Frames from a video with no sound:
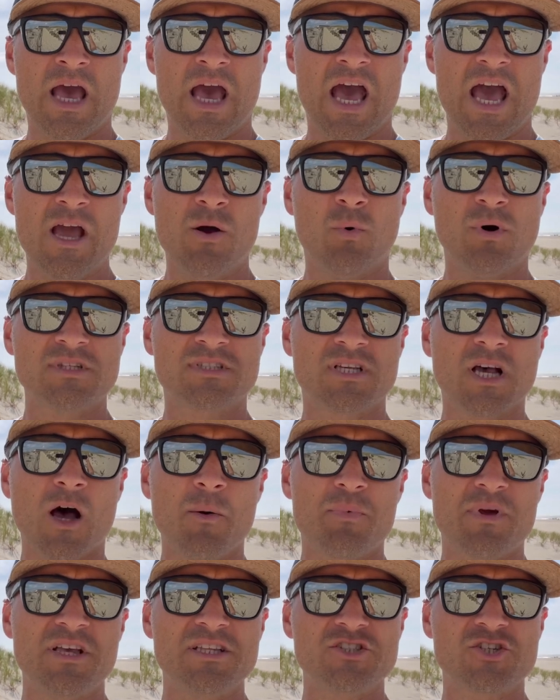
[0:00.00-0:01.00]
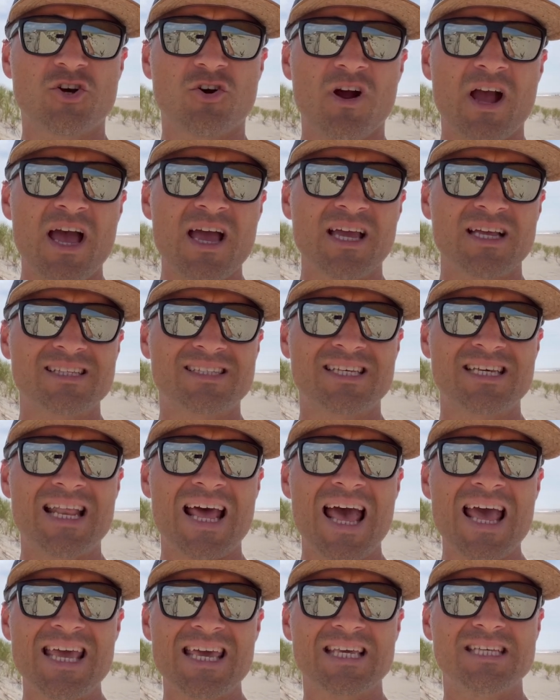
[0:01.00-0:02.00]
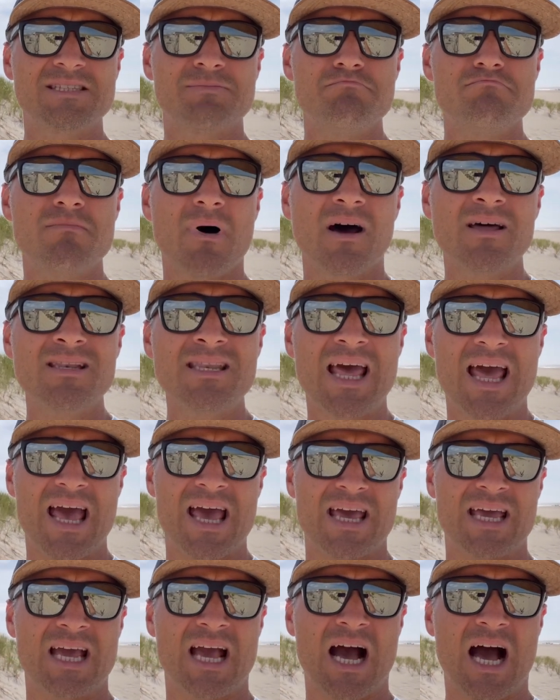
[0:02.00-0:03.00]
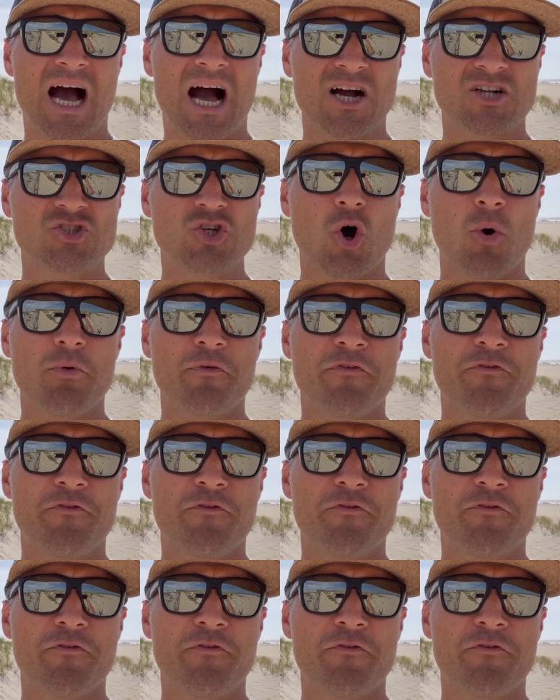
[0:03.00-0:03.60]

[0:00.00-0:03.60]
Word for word: Hey, what's up? It's Greg, and today is Monday, October